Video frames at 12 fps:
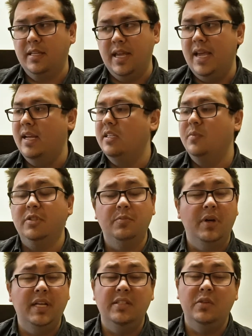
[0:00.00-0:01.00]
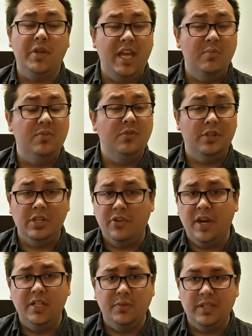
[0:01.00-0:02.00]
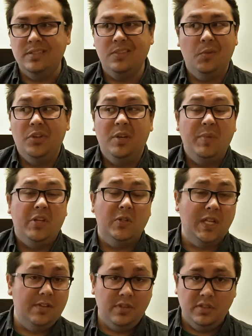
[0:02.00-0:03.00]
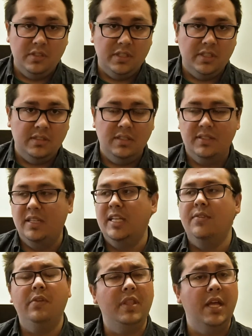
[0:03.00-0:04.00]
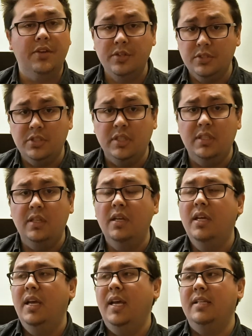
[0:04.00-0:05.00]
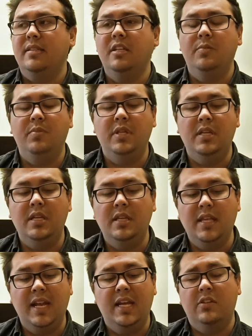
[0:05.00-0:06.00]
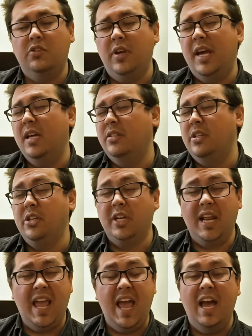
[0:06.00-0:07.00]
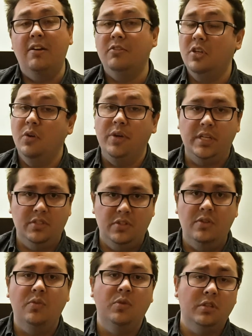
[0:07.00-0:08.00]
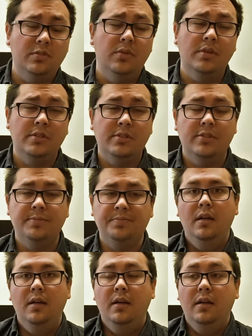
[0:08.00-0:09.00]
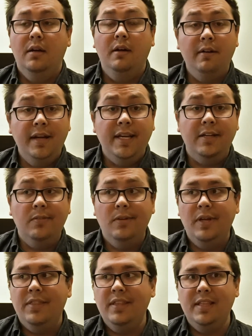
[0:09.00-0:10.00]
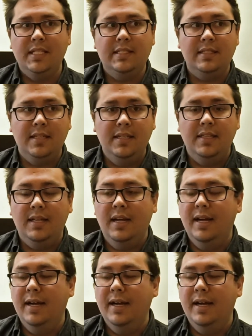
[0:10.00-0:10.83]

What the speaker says: Gain as much money as you can before you graduate, because it's only gonna make your life easier. It's gonna give you that cushion, and it's gonna be that extra edge that you're gonna have going into the workforce. All right, well, I think that's it.